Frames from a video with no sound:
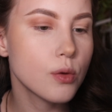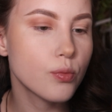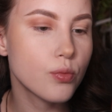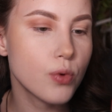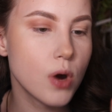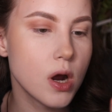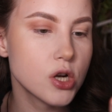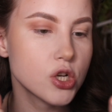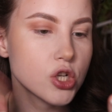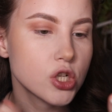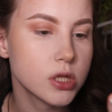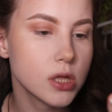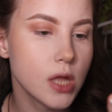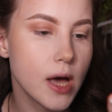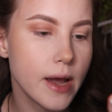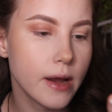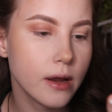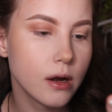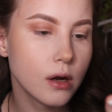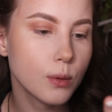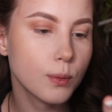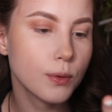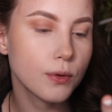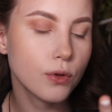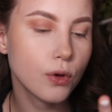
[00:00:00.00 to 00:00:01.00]
brush
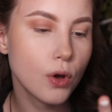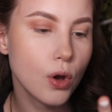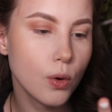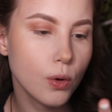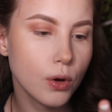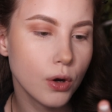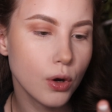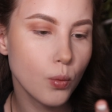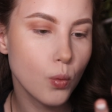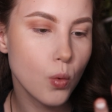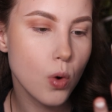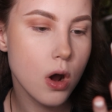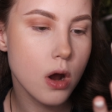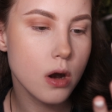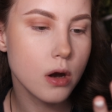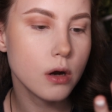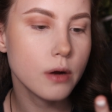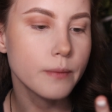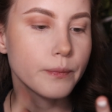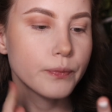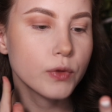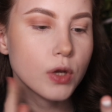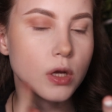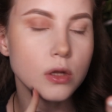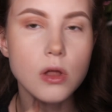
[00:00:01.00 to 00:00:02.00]
liner with coconut
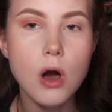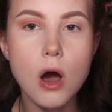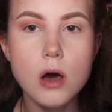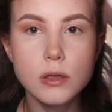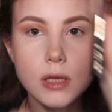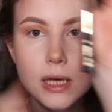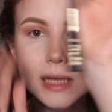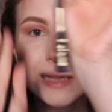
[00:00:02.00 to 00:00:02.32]
water, long